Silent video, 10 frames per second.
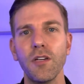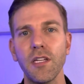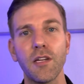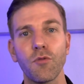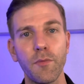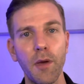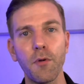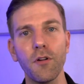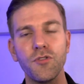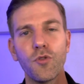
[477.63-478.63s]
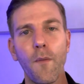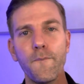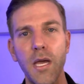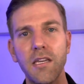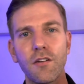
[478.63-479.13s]
and remember to
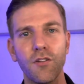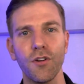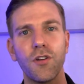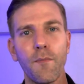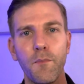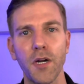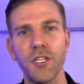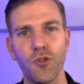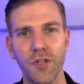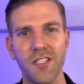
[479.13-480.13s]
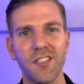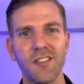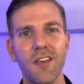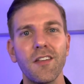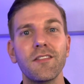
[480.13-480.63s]
make good money choices.
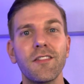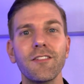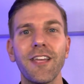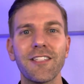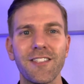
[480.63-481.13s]
Till next